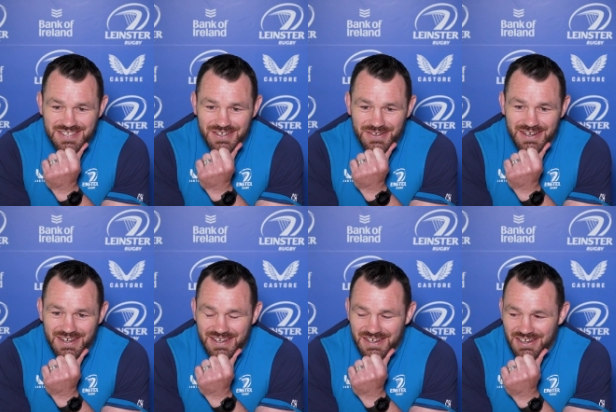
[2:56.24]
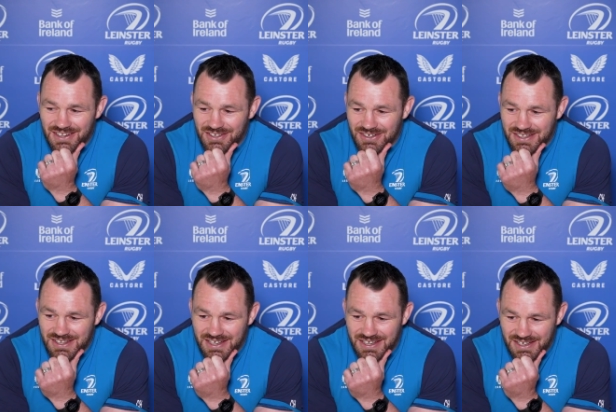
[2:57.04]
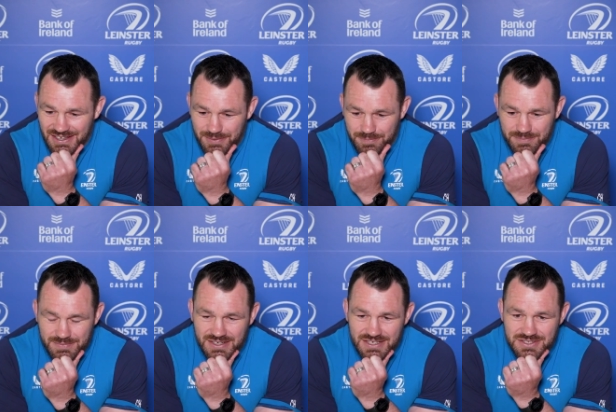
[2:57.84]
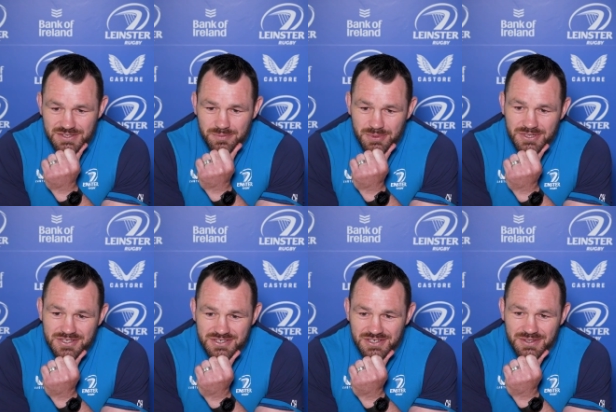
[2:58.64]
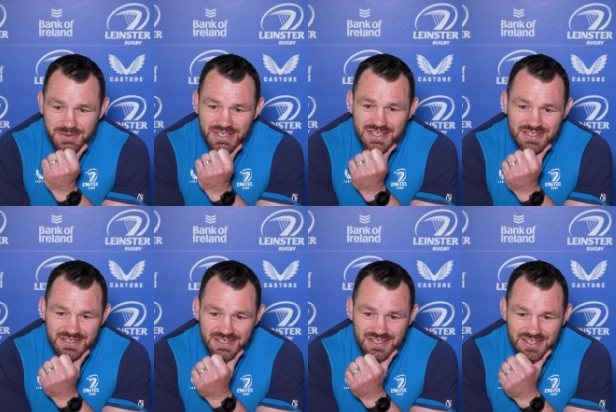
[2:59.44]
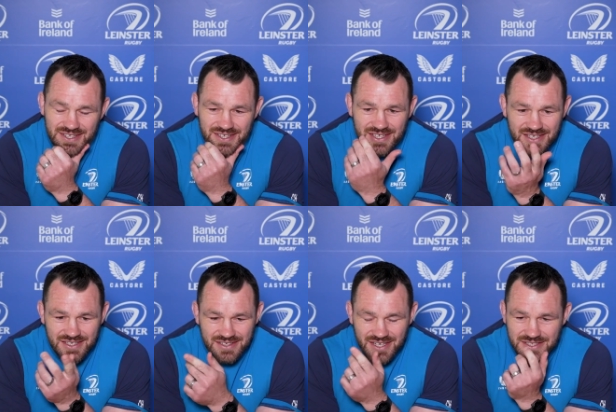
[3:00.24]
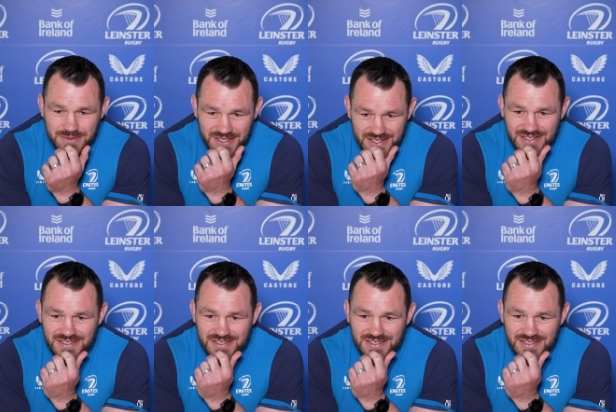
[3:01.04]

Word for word: so uh, I'll look at that game at some point during the week uh, next week.